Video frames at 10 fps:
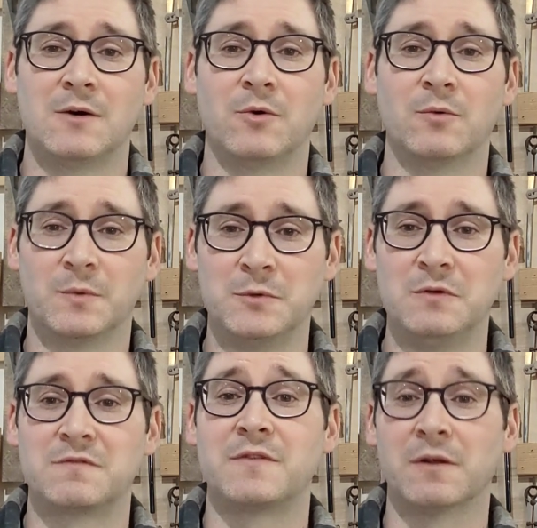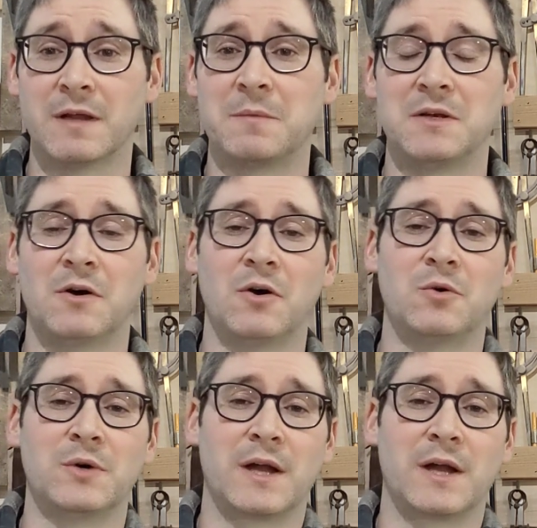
or removed, they'll let me know,